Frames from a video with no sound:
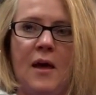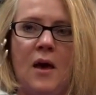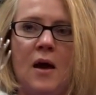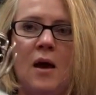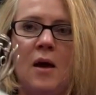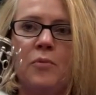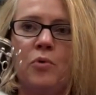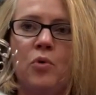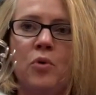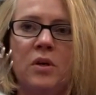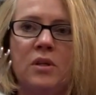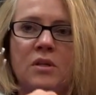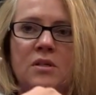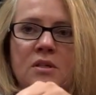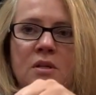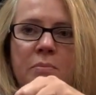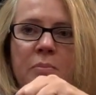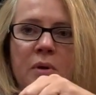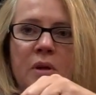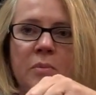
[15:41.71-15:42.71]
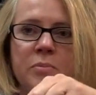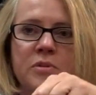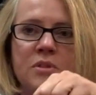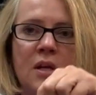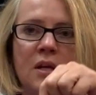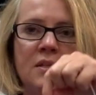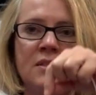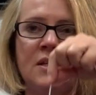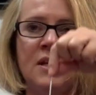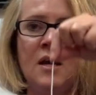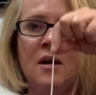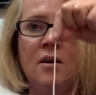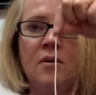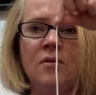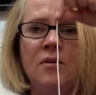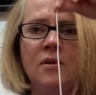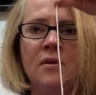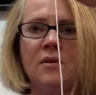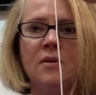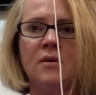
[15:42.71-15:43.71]
I'm going to tip it upside
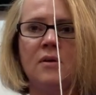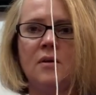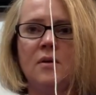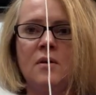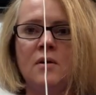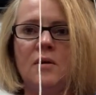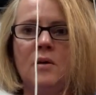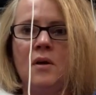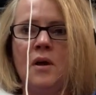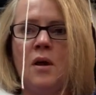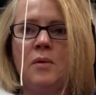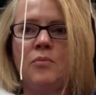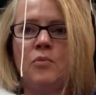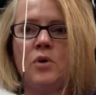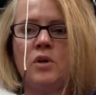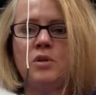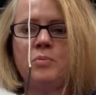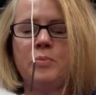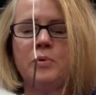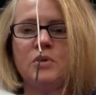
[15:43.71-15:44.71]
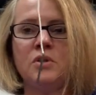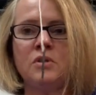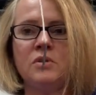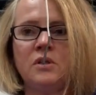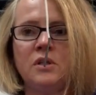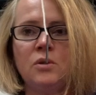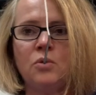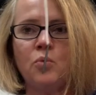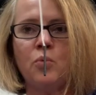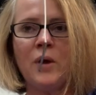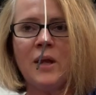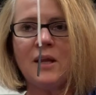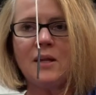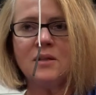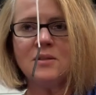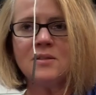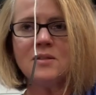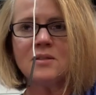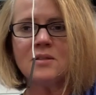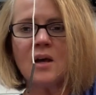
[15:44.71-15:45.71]
down. I'm going to put the little
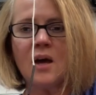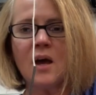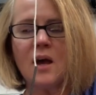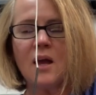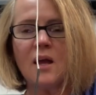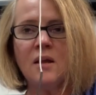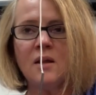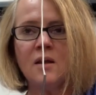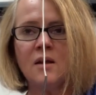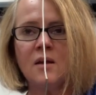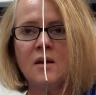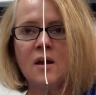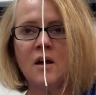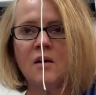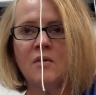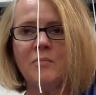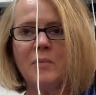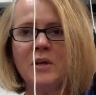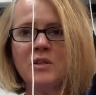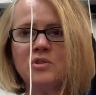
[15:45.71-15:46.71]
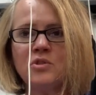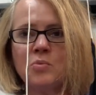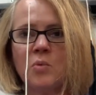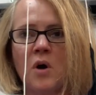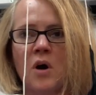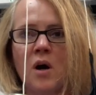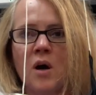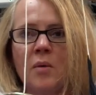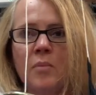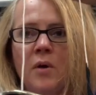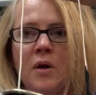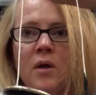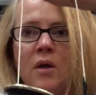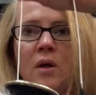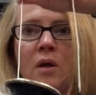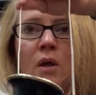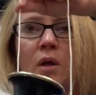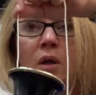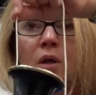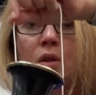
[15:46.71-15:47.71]
weighted side of my swab
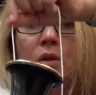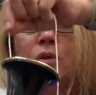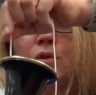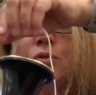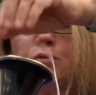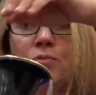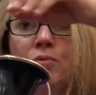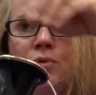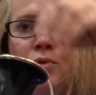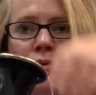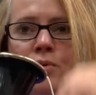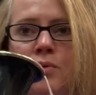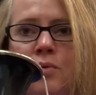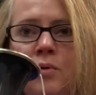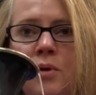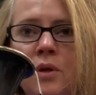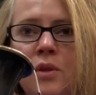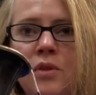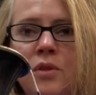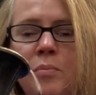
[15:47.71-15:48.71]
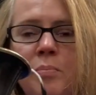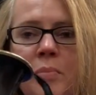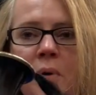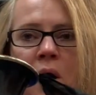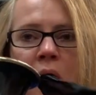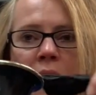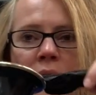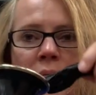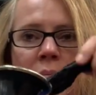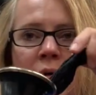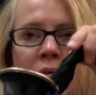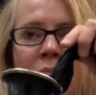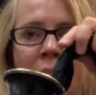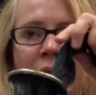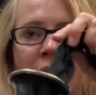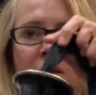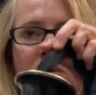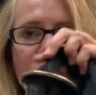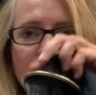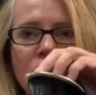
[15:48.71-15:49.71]
through the bottom of my
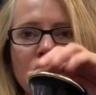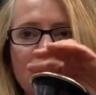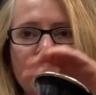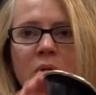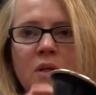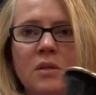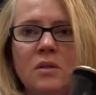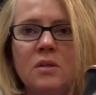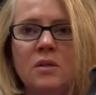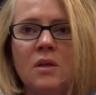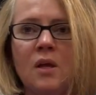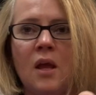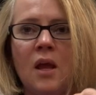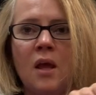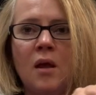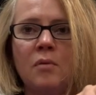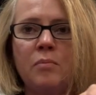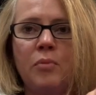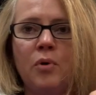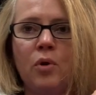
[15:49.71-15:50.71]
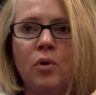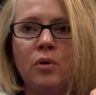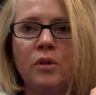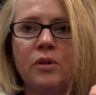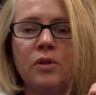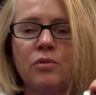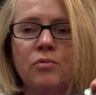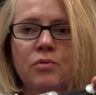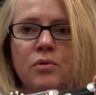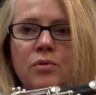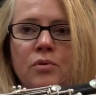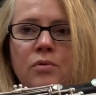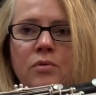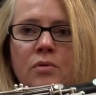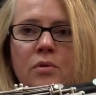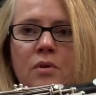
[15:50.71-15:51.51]
instrument and pull it through.